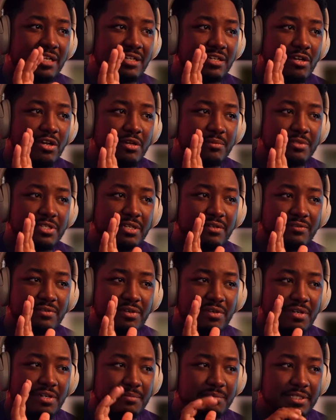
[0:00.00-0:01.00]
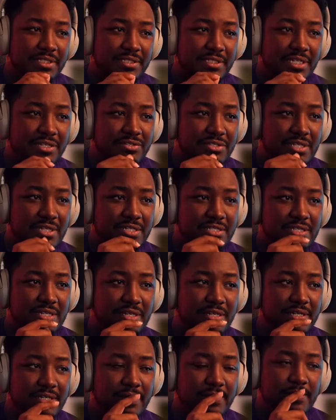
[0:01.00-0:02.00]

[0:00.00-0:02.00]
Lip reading: of caught me off guard, man. That was kind of scary.